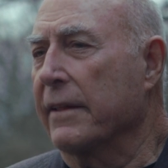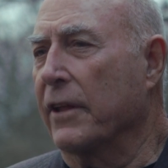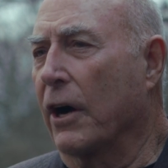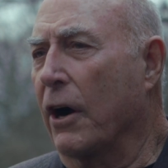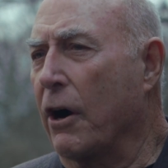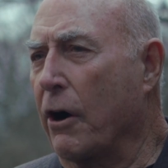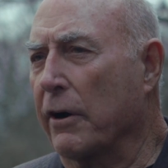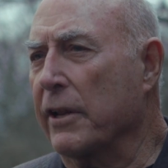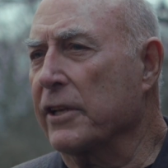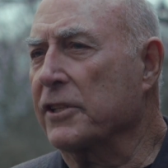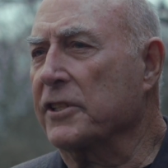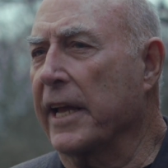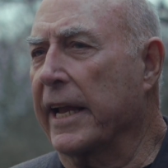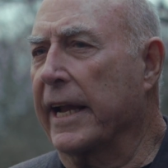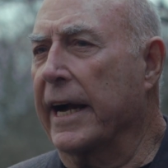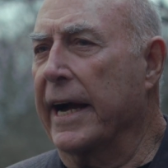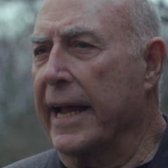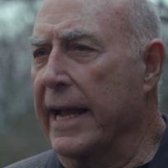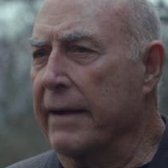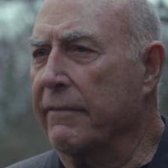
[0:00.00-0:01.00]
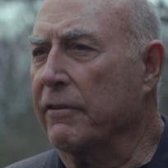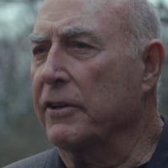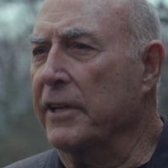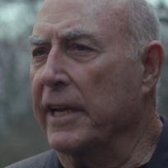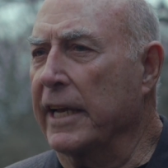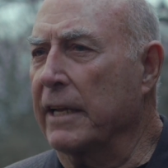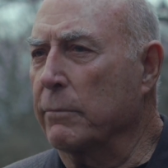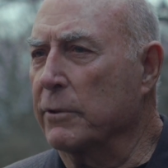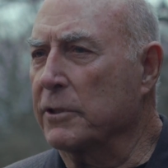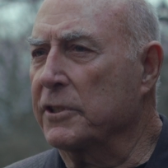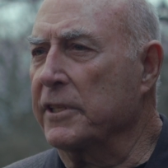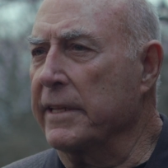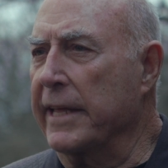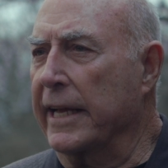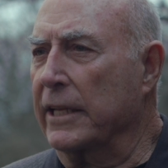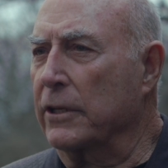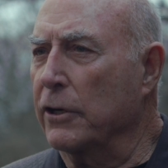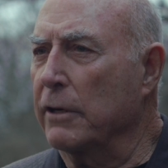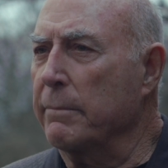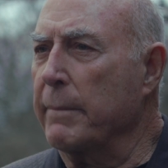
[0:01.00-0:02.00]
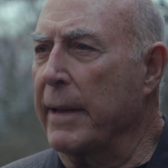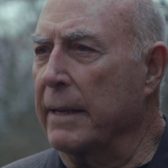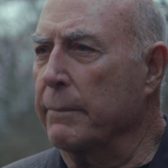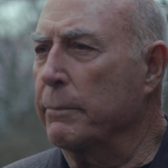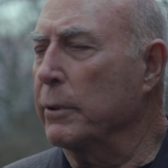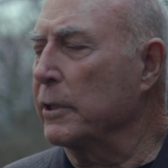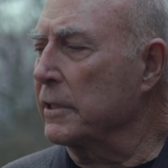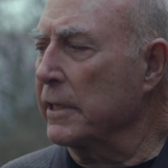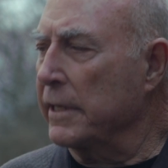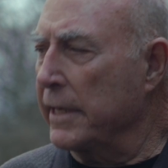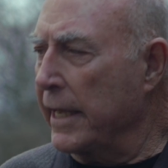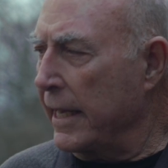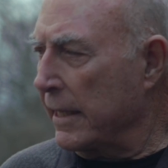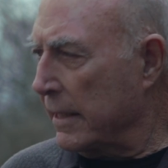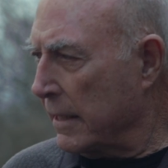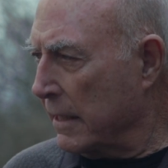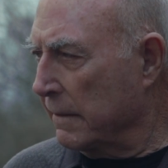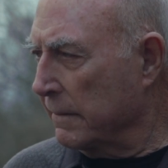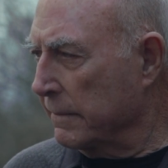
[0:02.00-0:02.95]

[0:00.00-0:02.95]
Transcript: the hardest thing I ever did was see that good man put to death.